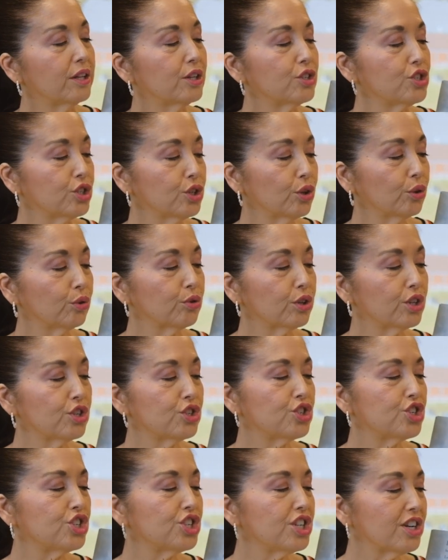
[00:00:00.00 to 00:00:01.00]
The children
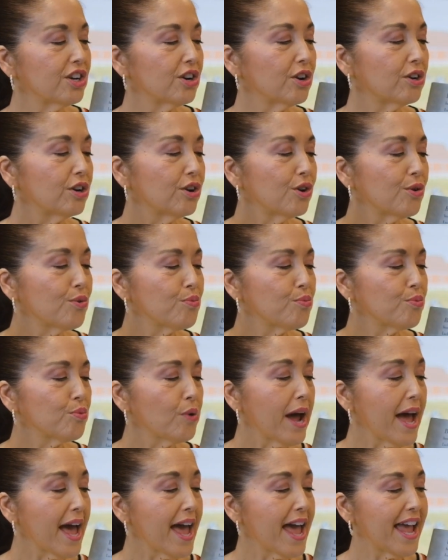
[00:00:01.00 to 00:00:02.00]
cheered,
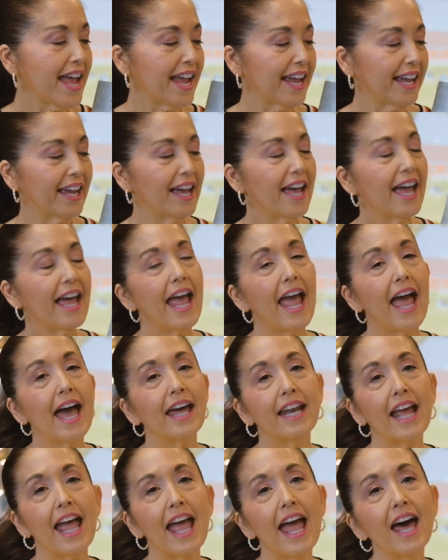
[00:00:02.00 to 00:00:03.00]
"Hooray!"
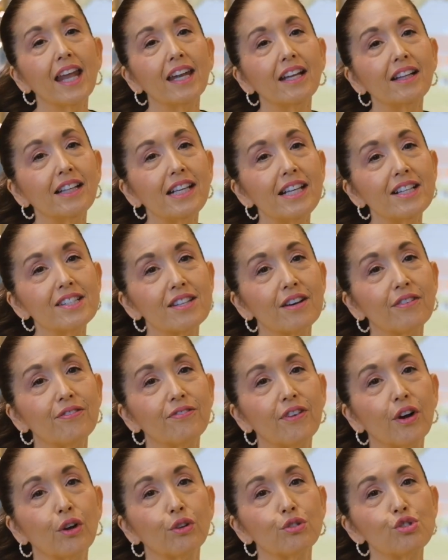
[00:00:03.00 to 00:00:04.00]
And Annalisa
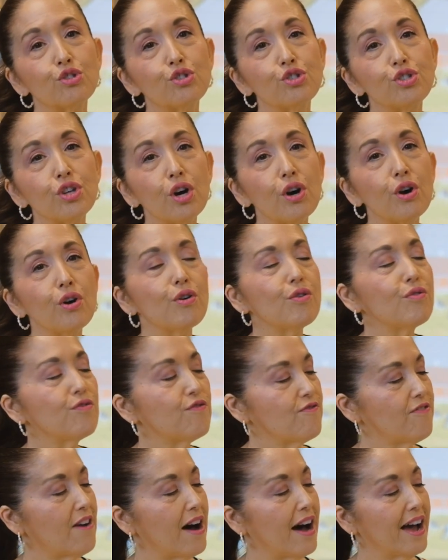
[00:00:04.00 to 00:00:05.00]
felt so
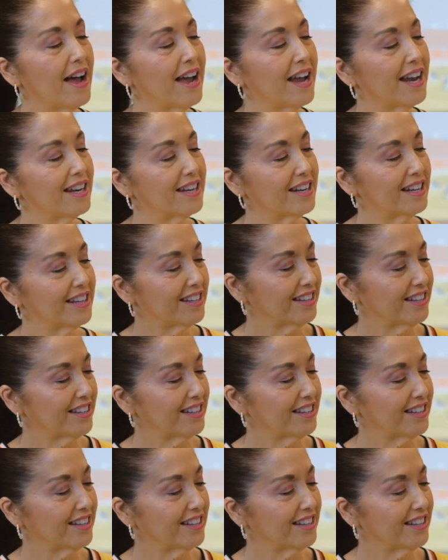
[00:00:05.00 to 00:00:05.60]
fine.